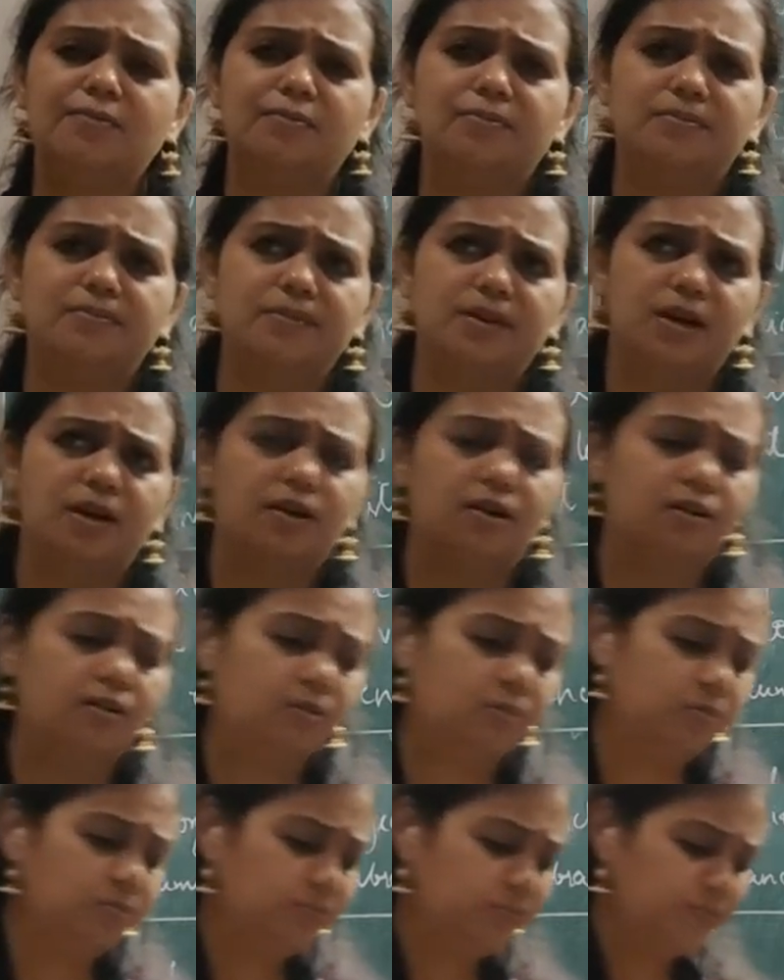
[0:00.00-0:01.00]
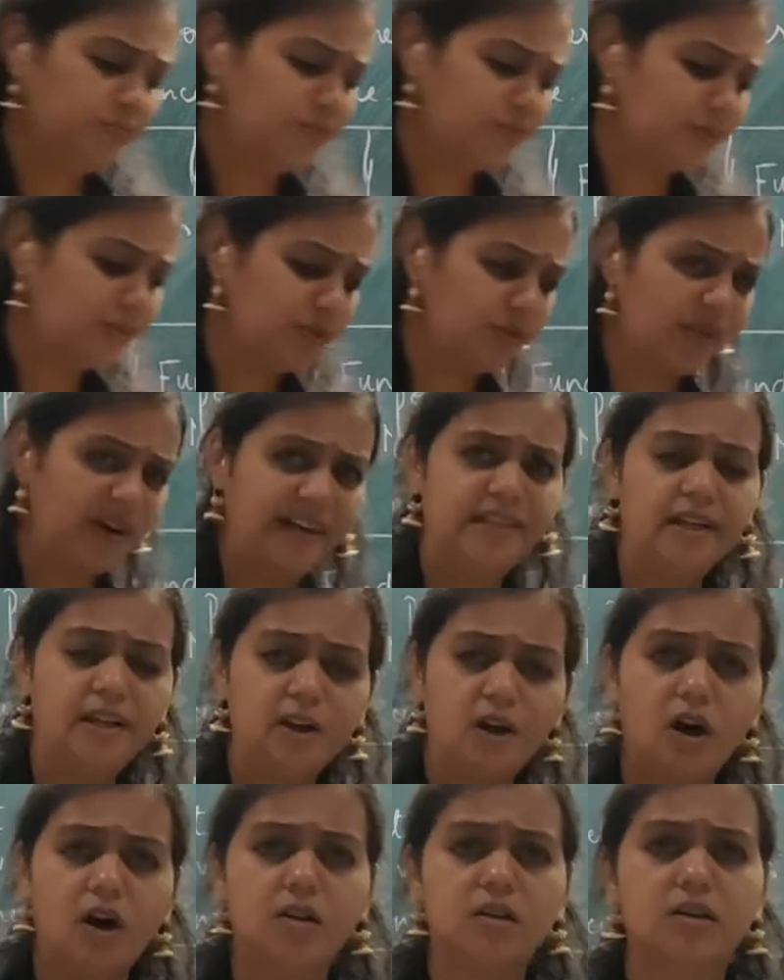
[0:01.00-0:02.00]
from quite a
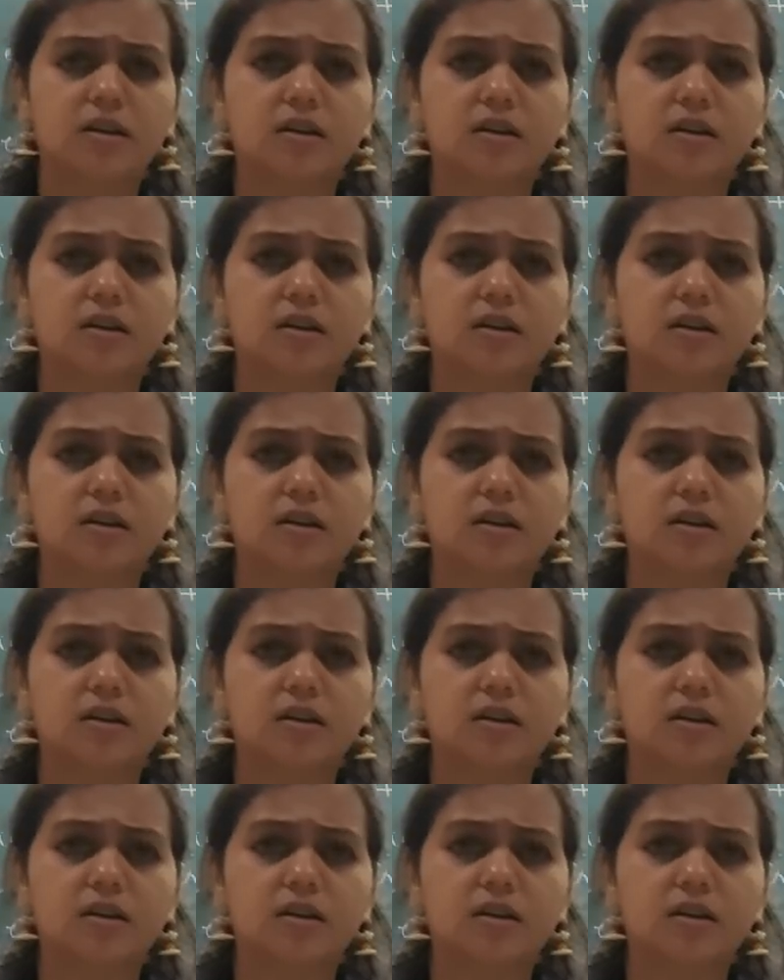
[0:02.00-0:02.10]
long.